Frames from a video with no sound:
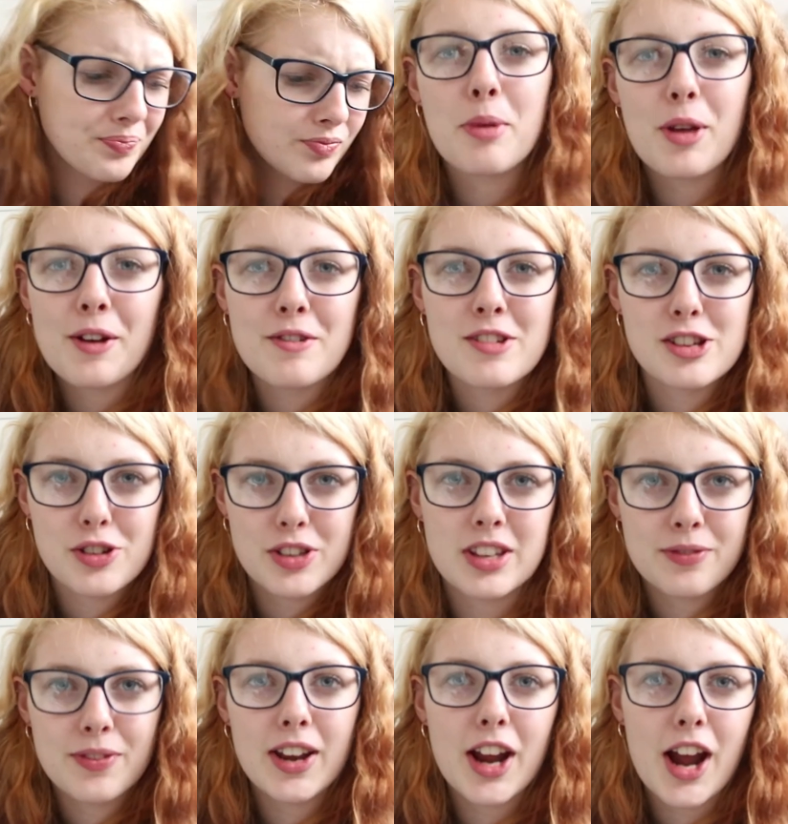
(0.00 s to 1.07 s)
Hope you enjoyed
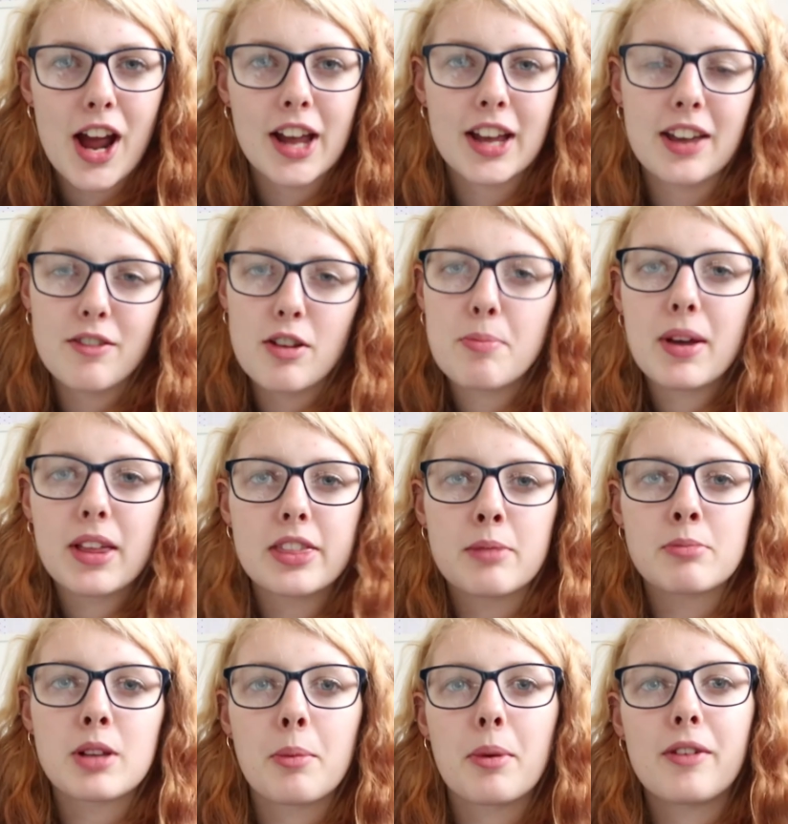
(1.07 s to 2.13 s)
this video. Give it a big
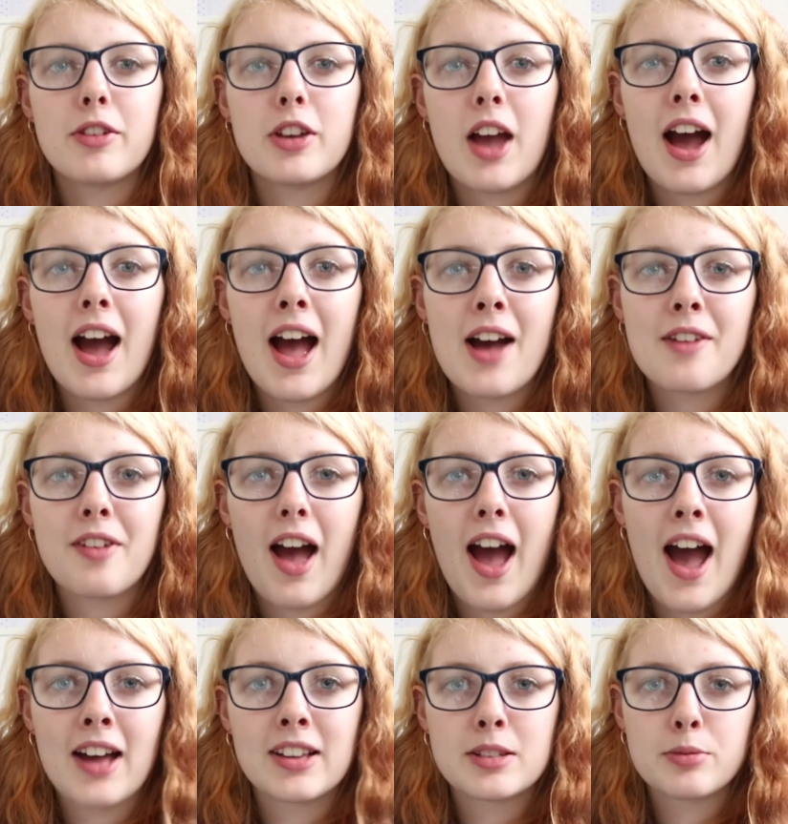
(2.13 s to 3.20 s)
thumbs up if you have,
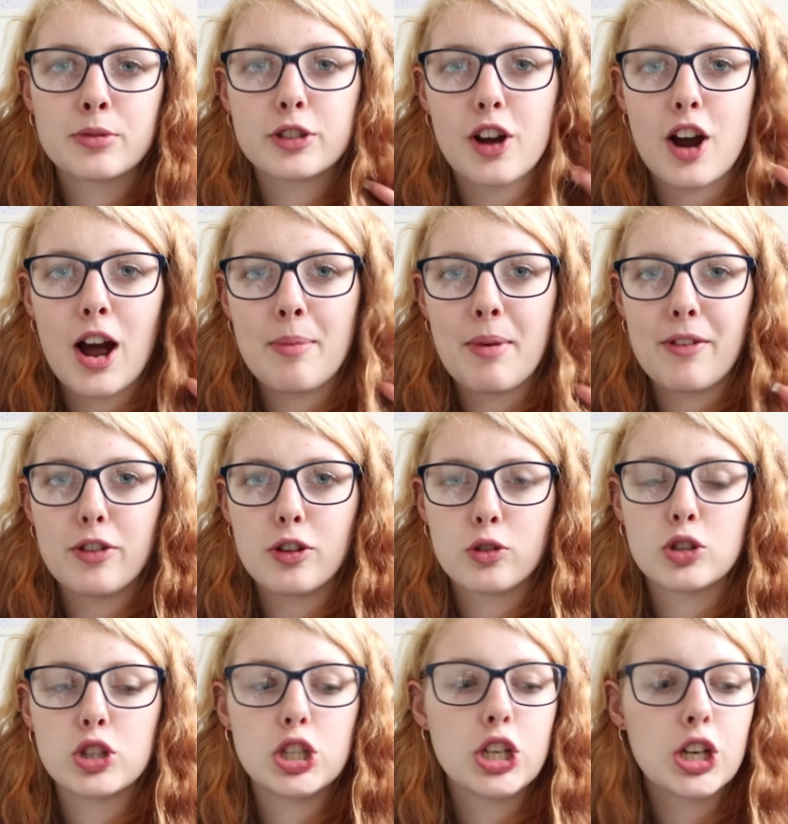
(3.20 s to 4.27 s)
and subscribe if
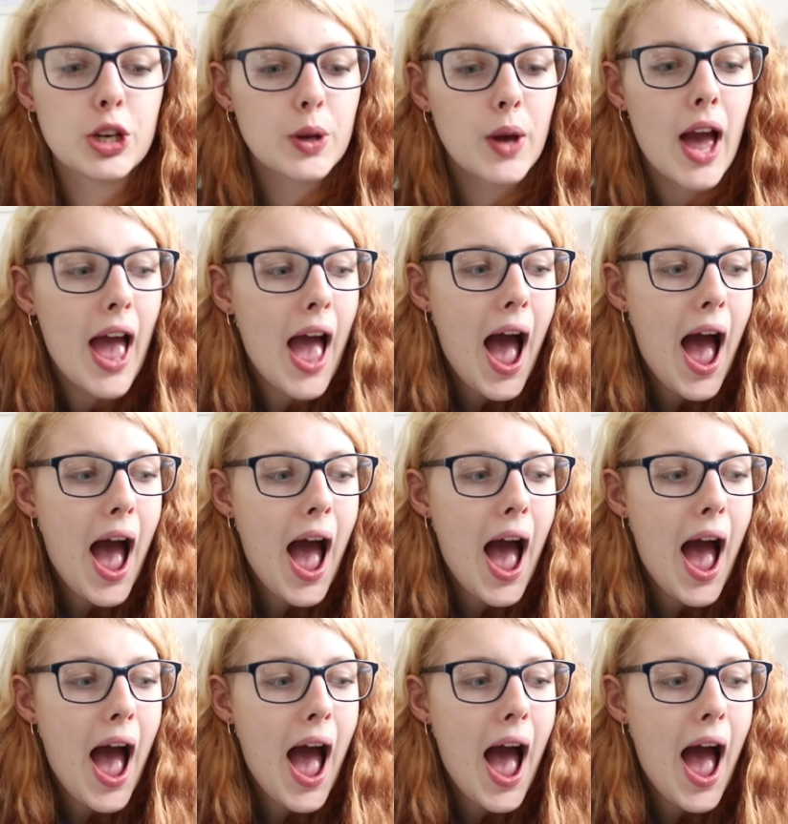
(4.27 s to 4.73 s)
you're new,